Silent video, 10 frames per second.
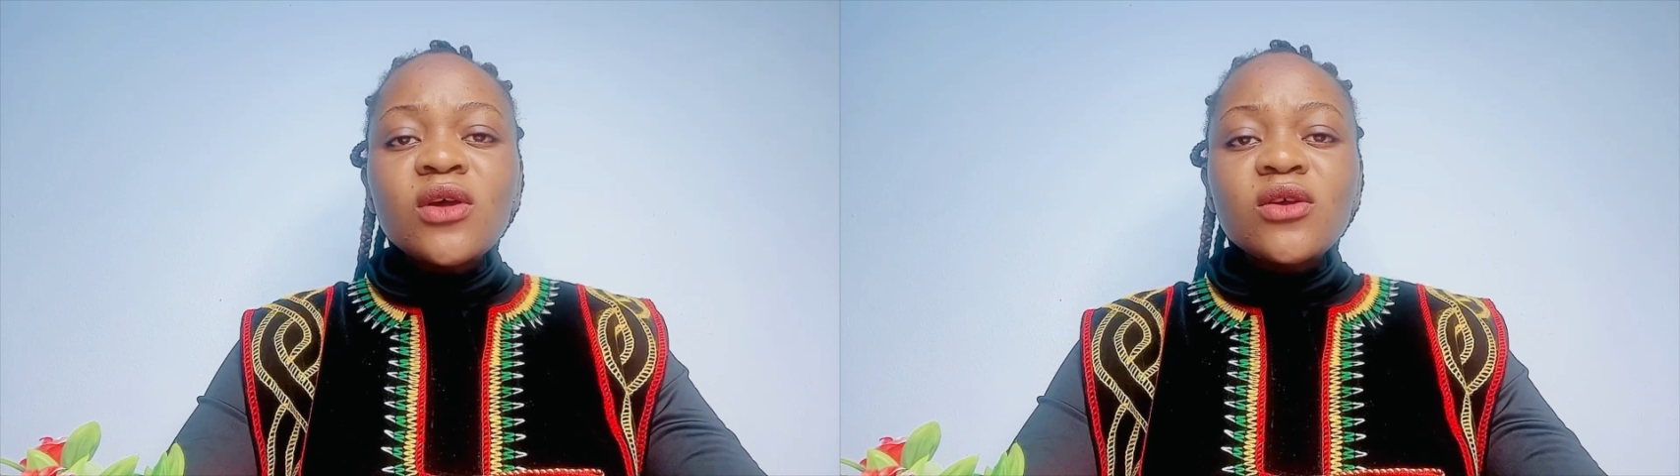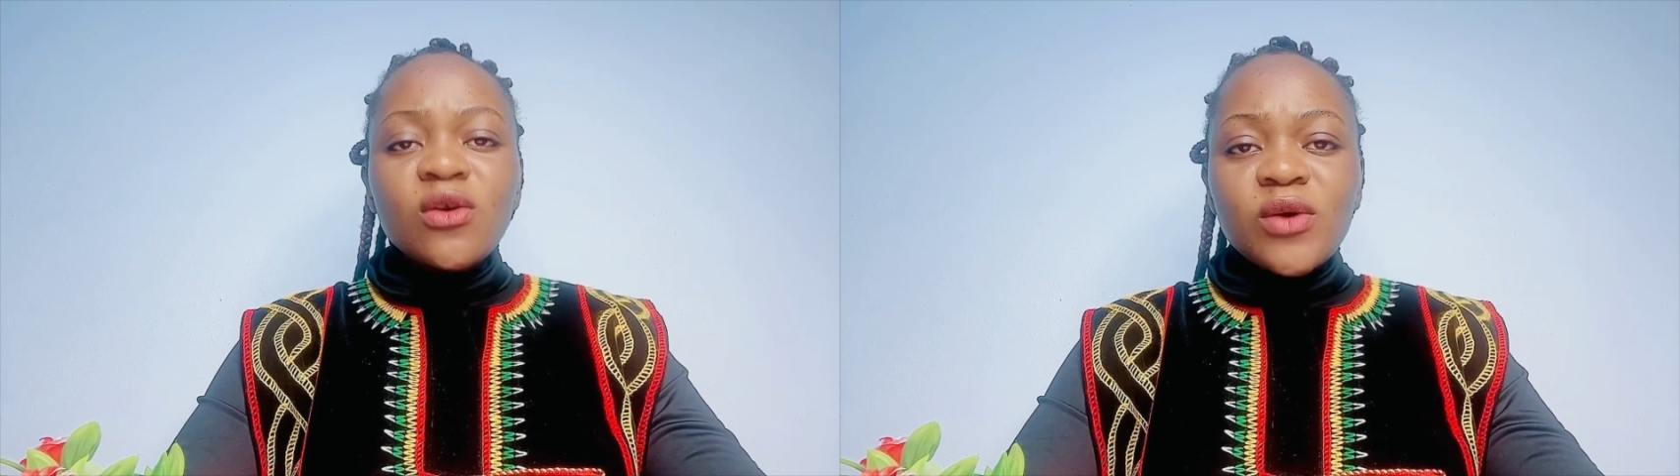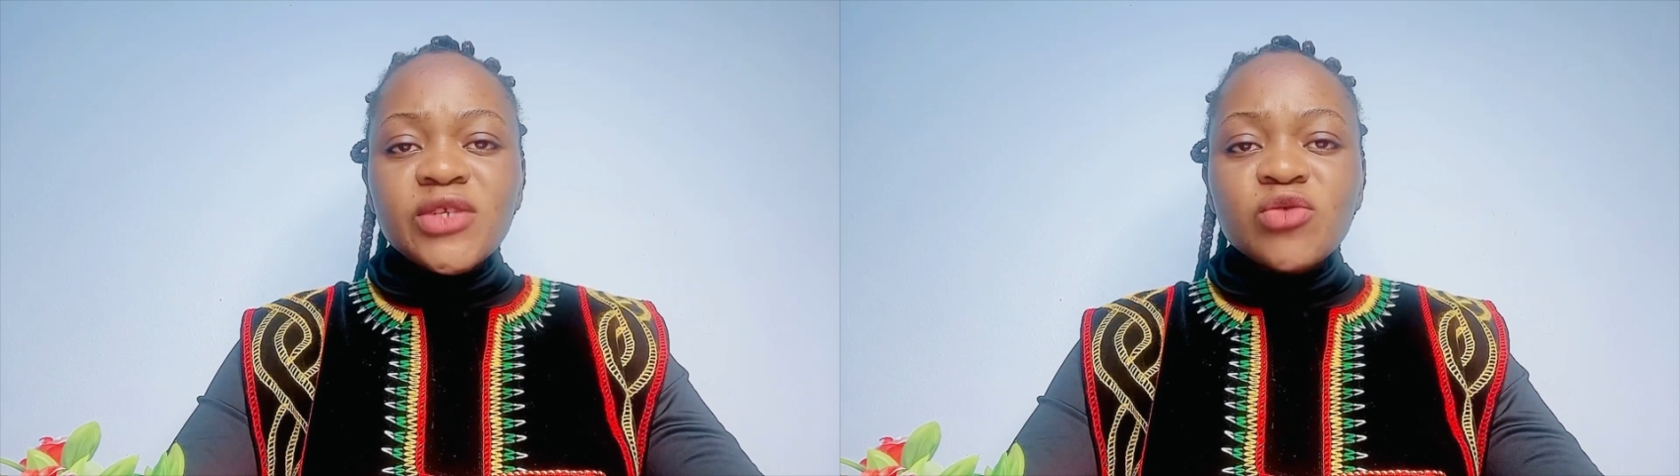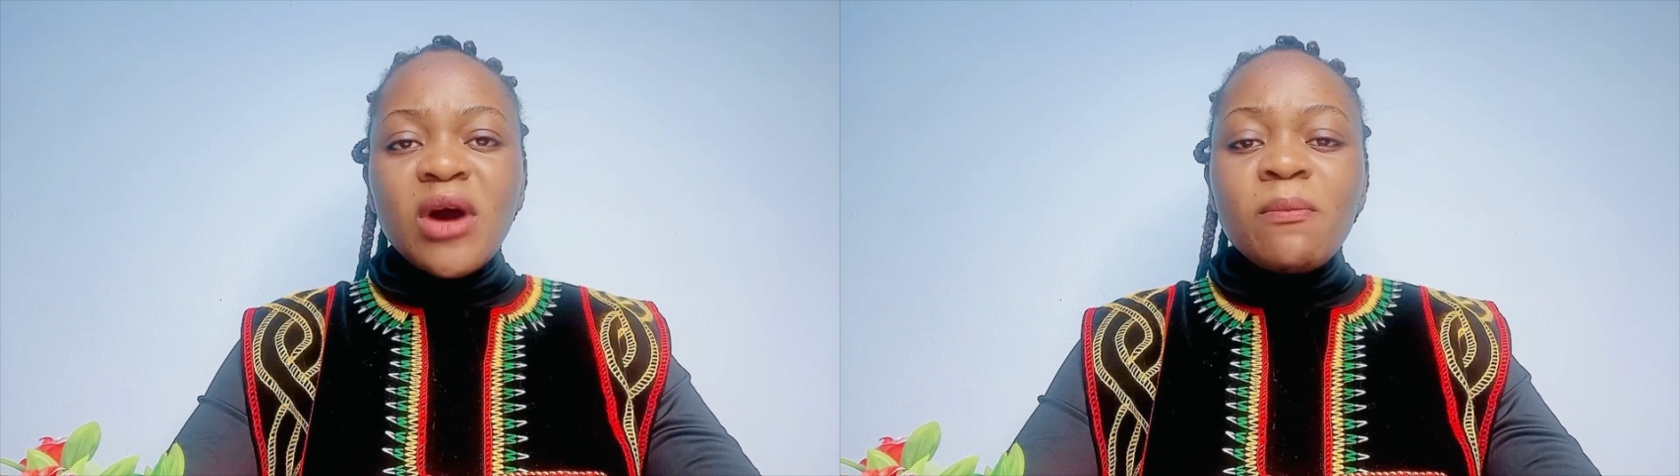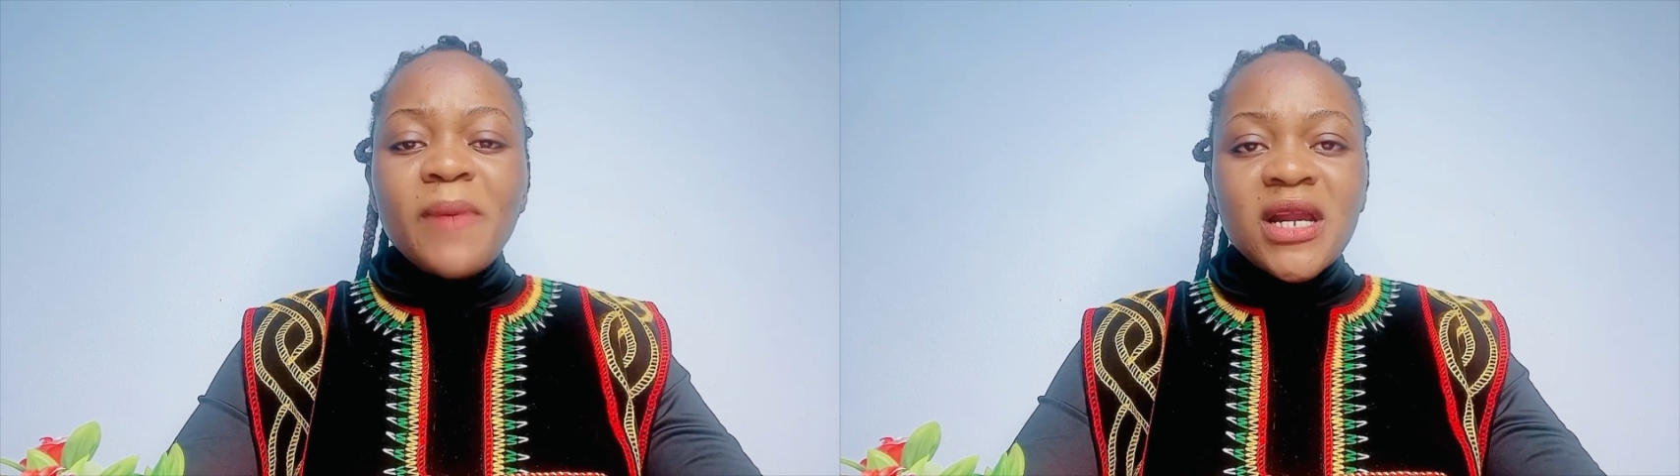you're going to
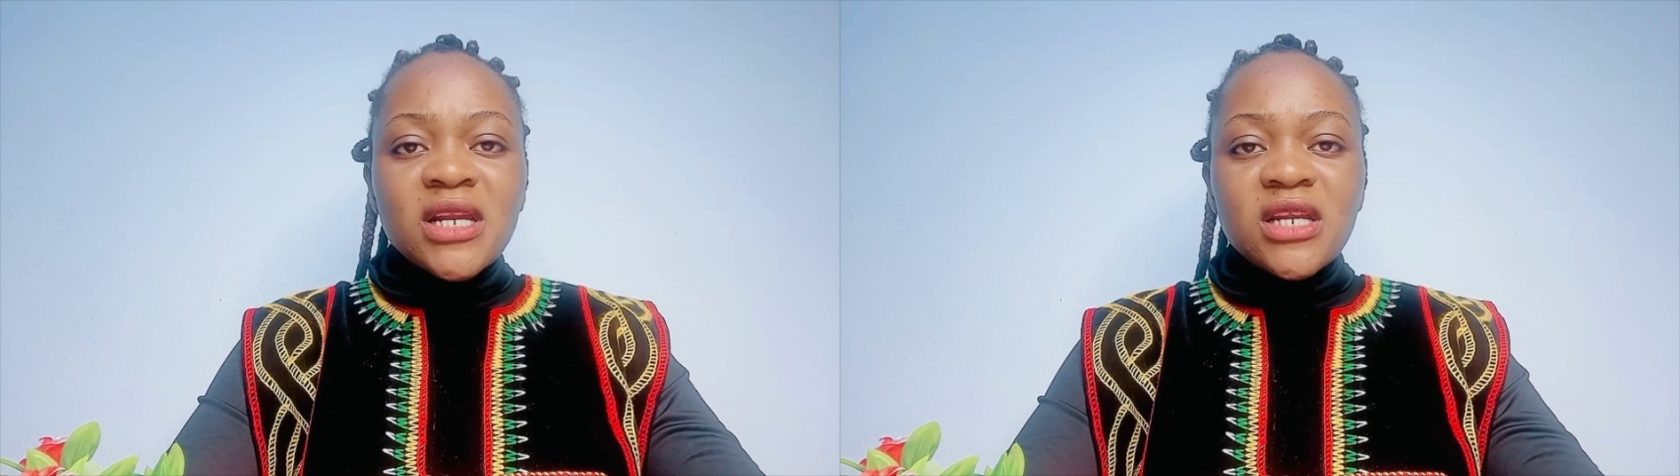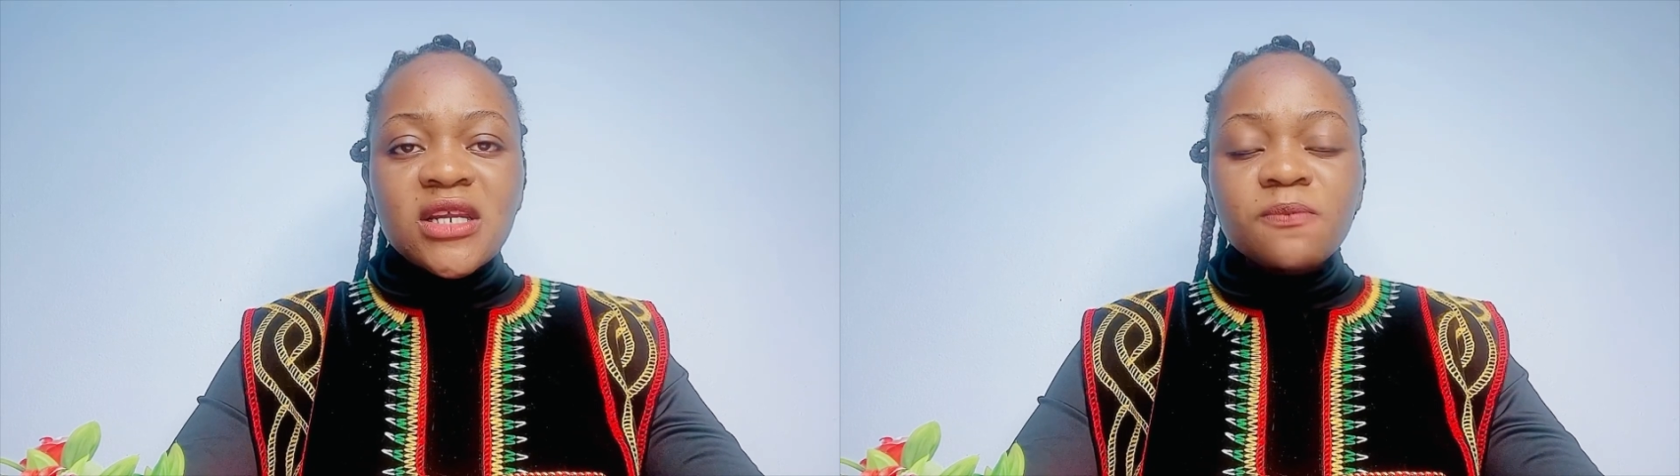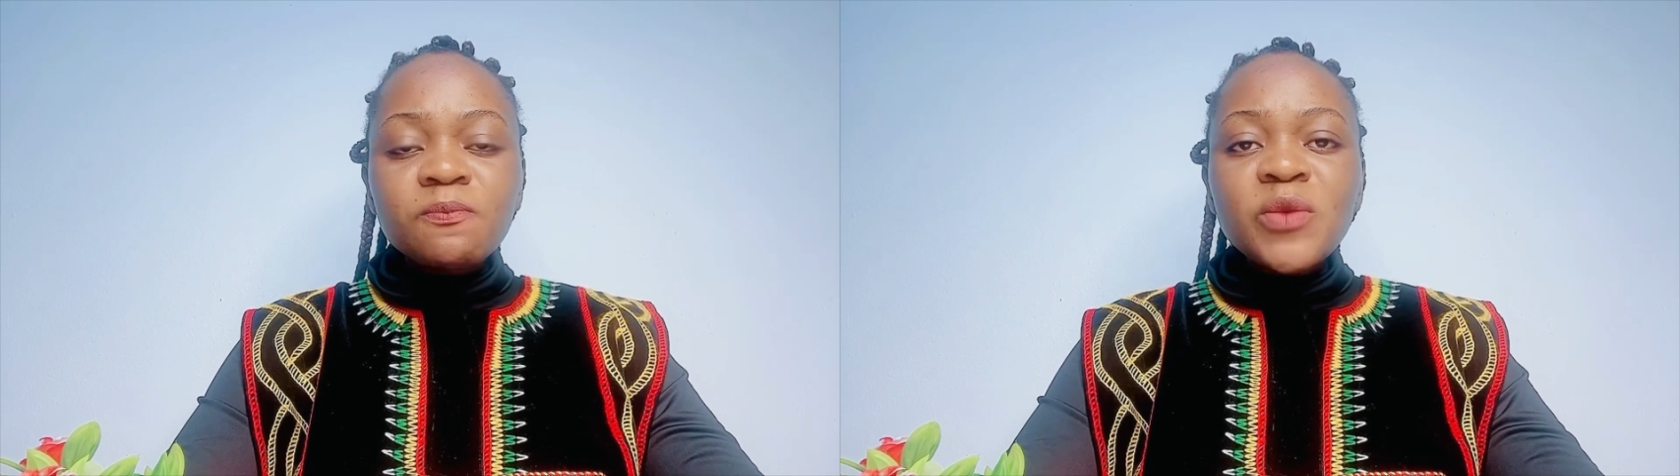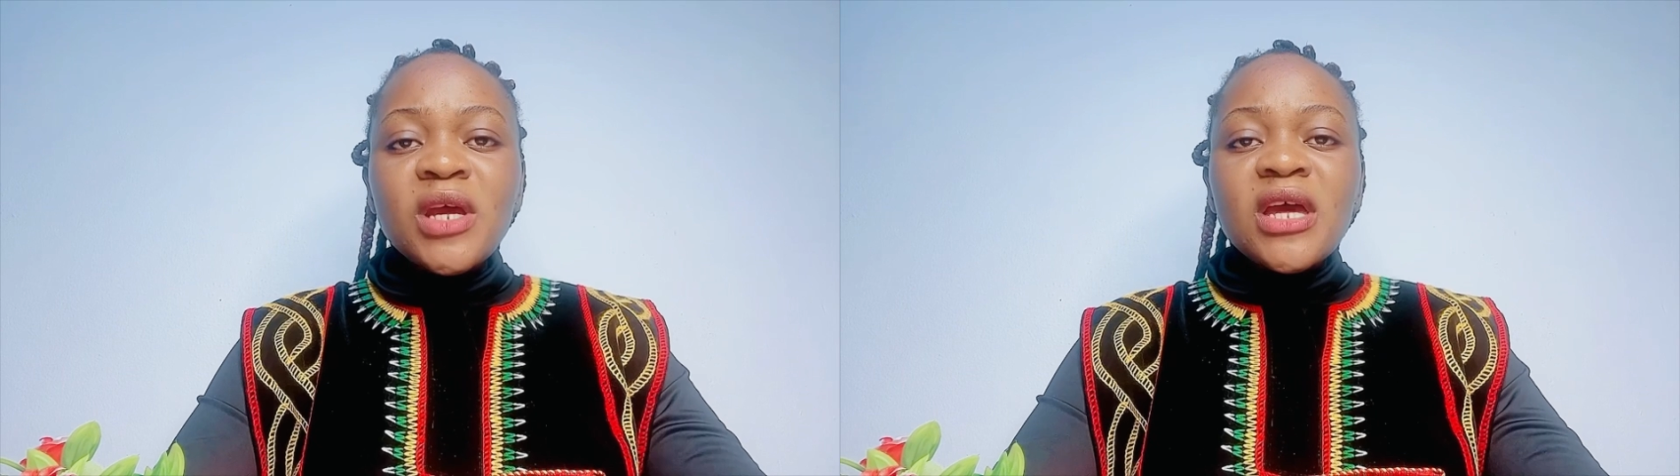abandon him.